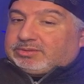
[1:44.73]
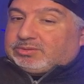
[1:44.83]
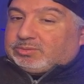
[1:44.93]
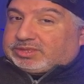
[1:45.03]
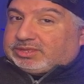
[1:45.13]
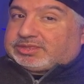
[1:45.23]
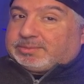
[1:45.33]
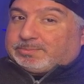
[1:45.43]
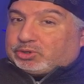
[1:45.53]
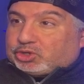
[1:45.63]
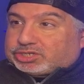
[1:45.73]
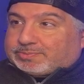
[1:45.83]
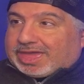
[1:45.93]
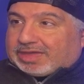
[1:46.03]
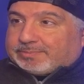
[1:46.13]
we've seen some
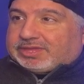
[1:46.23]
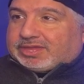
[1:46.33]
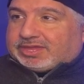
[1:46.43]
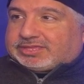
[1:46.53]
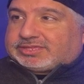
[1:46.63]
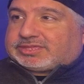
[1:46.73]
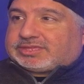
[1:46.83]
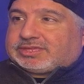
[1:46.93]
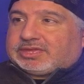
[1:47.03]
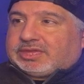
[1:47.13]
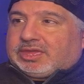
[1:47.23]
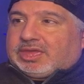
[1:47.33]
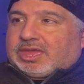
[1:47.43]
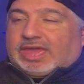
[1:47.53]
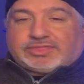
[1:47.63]
pushback because
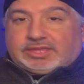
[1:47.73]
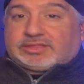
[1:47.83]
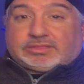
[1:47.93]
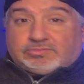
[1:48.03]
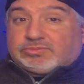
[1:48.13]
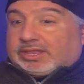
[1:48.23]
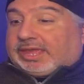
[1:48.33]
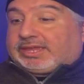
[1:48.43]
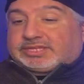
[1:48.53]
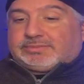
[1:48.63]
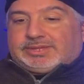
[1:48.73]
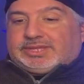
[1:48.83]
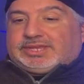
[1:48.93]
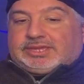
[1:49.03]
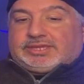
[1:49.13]
I think the legacy
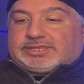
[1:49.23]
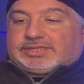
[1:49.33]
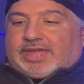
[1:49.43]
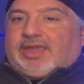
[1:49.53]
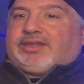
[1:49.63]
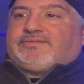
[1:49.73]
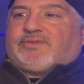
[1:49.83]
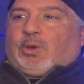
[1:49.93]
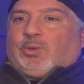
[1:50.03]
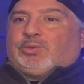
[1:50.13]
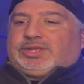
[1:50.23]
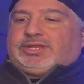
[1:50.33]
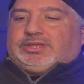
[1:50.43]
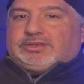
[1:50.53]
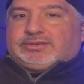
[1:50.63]
media is tired of
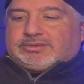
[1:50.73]
holding